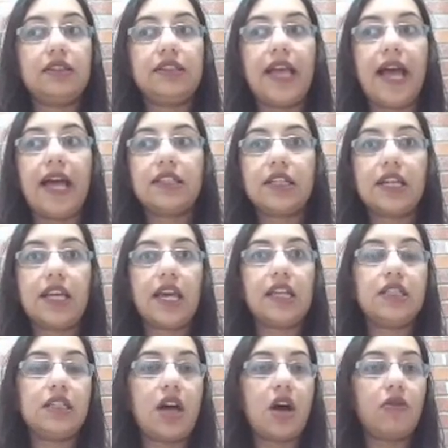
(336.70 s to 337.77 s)
that
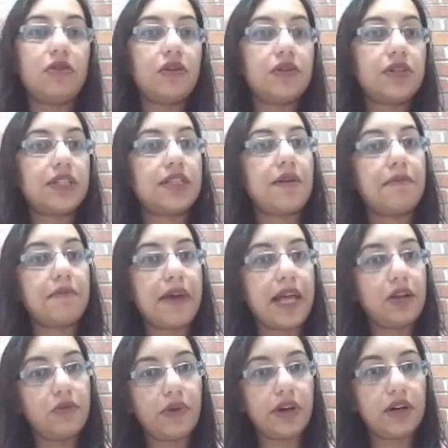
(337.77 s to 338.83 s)
can download some
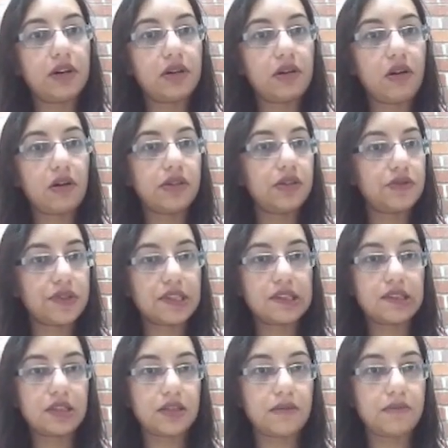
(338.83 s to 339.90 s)
malware on your
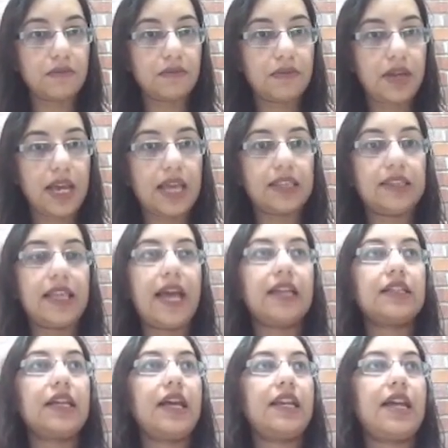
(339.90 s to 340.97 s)
system, and
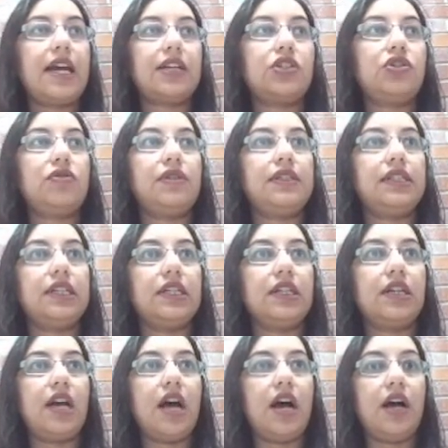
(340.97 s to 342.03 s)
that can
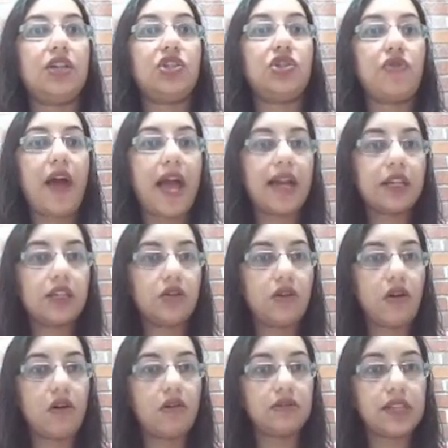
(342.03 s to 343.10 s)
actually track
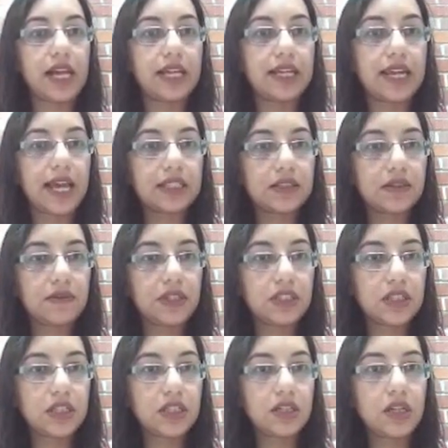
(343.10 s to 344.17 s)
your online
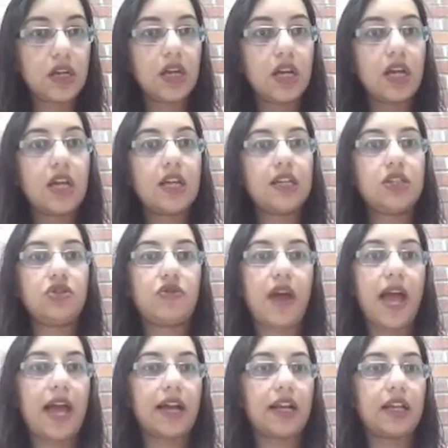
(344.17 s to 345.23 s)
activity,
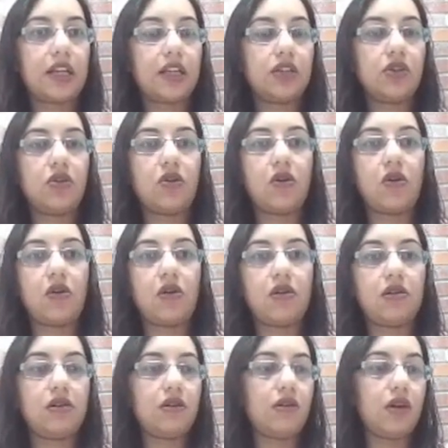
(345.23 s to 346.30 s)
track
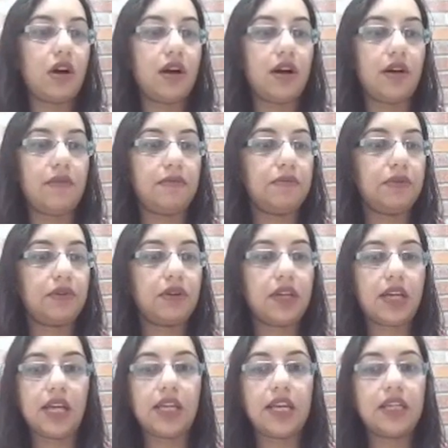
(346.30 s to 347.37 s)
your
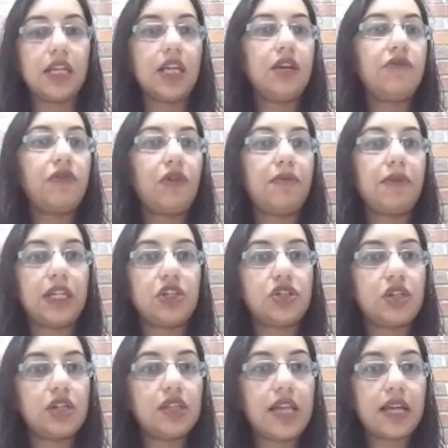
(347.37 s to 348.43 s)
any
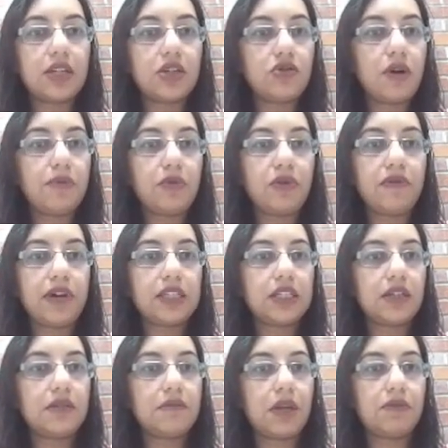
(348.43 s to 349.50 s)
information that you are
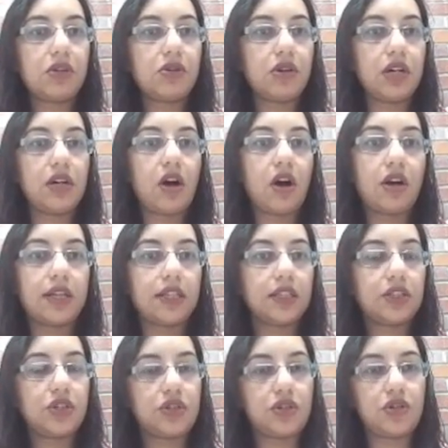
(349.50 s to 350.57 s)
providing. Maybe you're
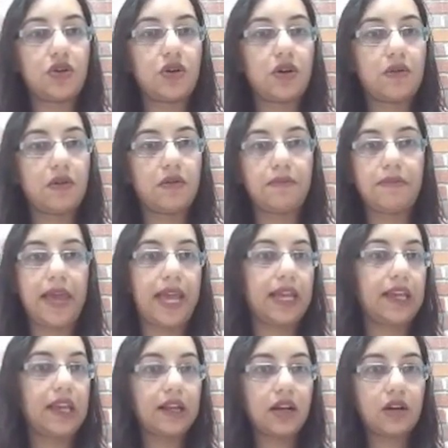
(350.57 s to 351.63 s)
logging to your
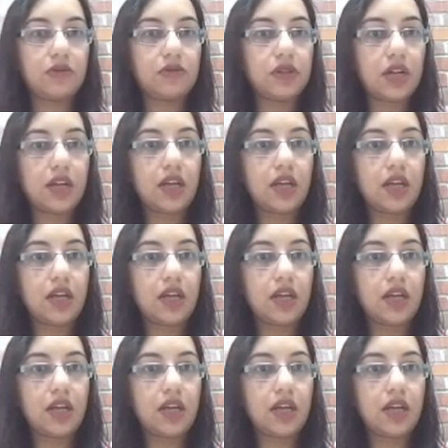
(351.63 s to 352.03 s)
bank account,